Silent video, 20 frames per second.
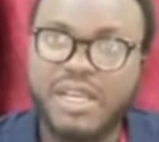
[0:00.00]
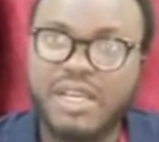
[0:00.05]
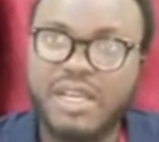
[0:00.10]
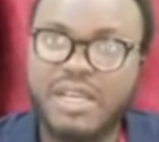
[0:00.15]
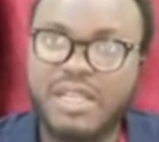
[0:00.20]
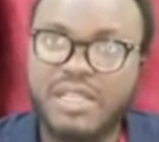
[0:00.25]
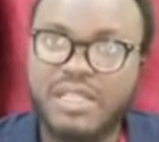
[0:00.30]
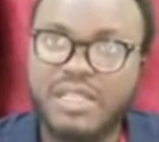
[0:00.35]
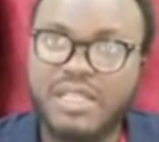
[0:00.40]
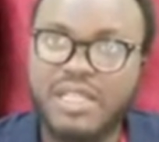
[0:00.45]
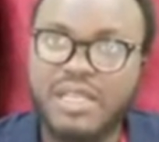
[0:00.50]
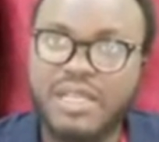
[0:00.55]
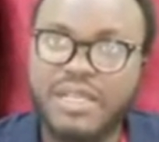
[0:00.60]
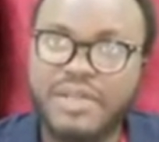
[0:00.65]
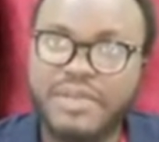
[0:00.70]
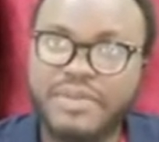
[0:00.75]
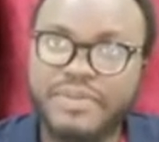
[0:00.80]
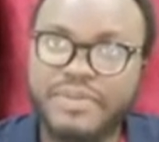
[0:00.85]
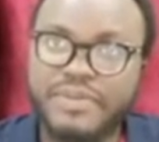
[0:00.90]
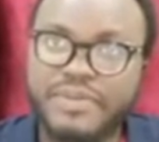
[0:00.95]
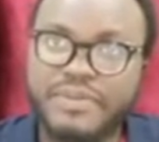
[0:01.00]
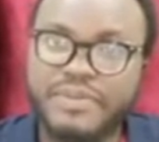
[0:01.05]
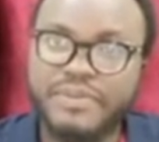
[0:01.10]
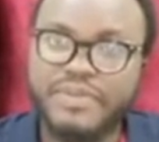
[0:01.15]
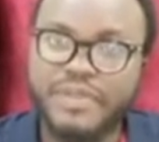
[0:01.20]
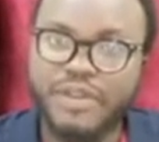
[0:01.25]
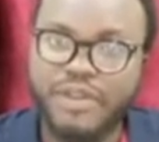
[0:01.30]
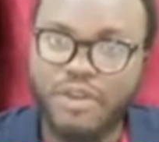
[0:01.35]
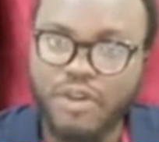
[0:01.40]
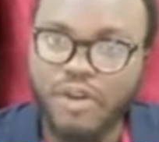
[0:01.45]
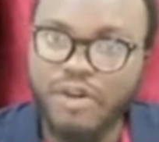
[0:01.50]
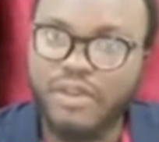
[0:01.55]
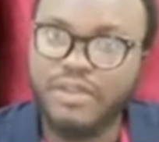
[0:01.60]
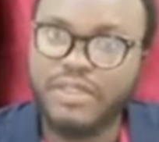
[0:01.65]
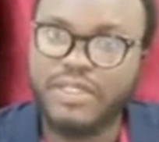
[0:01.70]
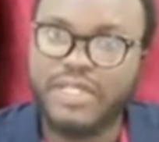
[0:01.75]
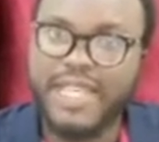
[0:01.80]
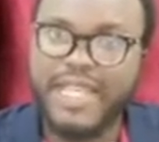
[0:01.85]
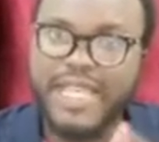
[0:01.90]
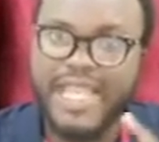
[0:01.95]
And
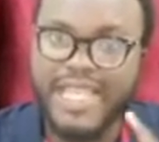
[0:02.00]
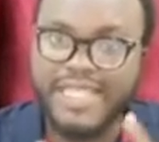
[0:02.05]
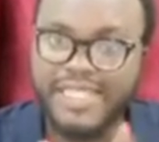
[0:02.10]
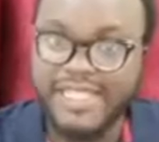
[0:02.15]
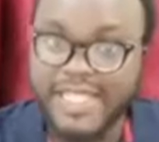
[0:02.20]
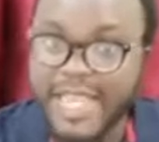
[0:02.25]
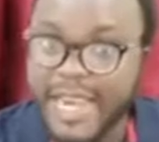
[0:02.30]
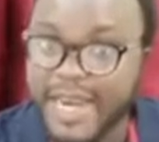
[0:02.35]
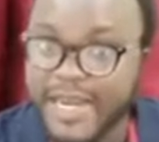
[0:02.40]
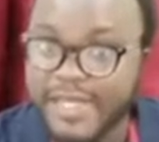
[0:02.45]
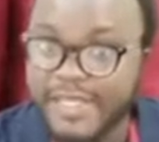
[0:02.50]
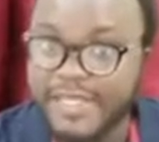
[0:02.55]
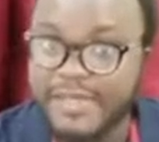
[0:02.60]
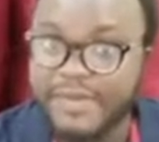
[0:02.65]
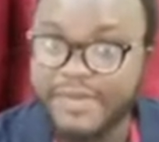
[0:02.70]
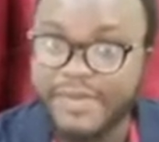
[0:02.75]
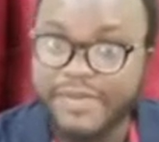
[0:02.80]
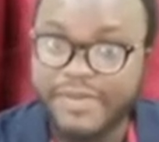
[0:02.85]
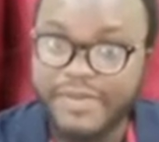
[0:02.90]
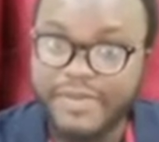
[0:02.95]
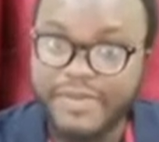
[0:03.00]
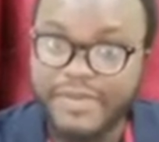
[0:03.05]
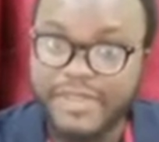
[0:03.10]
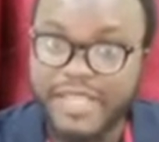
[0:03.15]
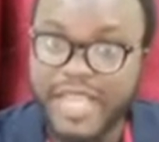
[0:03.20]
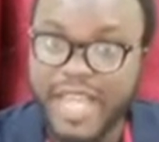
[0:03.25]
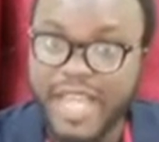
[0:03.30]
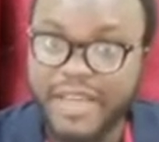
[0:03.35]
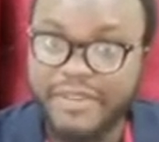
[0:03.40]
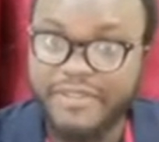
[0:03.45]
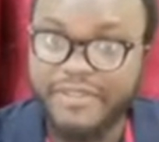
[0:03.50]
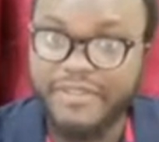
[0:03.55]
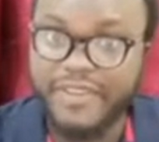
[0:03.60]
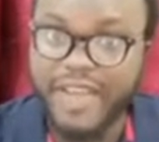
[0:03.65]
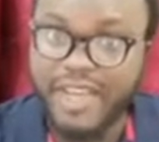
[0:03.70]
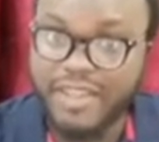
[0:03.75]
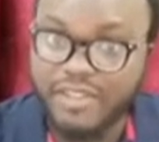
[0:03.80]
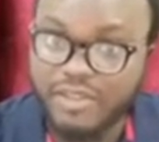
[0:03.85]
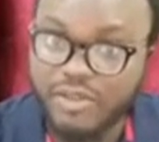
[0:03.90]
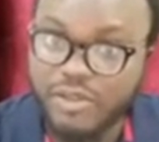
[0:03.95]
because, like I said, there are
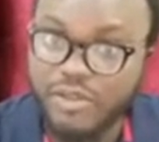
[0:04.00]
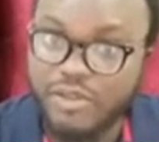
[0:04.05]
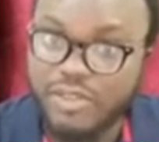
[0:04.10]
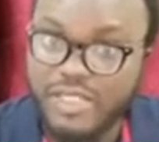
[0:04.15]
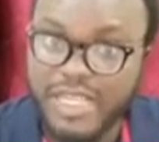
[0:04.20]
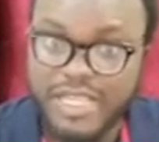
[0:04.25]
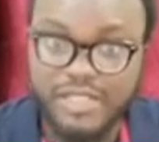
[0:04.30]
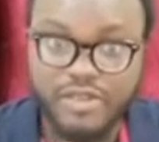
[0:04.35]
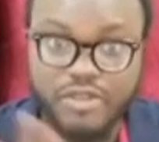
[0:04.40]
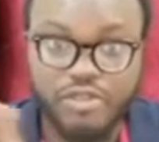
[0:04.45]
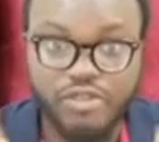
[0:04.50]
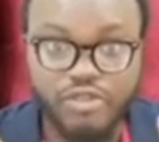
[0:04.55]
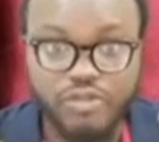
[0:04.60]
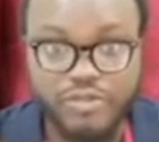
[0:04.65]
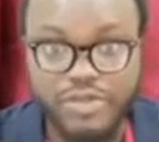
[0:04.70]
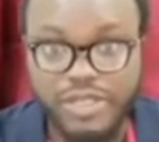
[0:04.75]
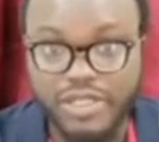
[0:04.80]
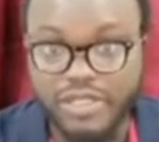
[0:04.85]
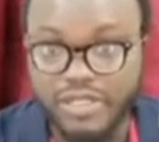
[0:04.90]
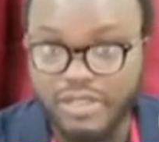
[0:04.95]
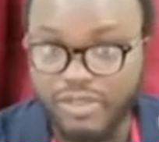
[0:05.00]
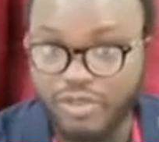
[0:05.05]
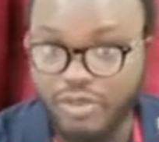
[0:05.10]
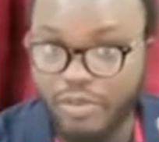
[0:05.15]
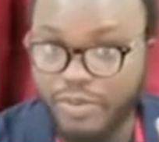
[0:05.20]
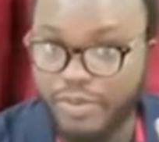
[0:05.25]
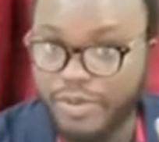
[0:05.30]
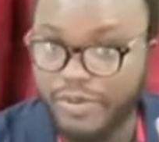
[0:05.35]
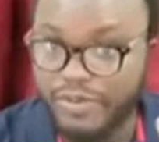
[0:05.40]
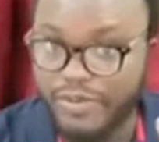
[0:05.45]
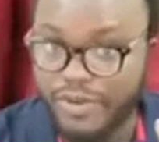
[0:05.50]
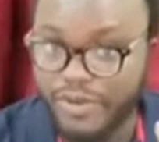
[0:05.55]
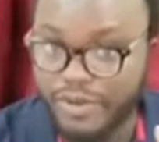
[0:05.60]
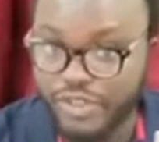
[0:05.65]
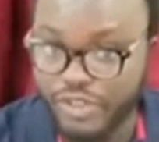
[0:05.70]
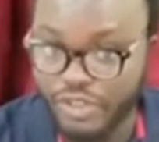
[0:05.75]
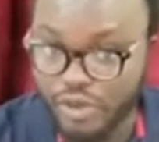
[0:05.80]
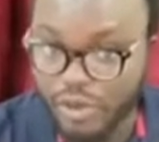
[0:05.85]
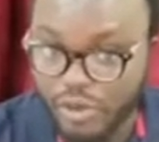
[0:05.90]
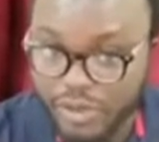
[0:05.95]
factors that is going to make this topic very
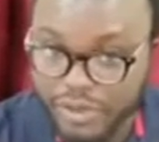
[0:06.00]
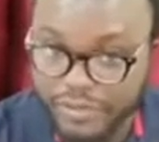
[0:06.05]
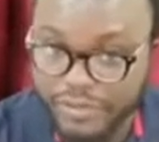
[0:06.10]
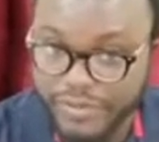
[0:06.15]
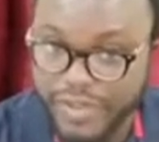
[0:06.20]
short.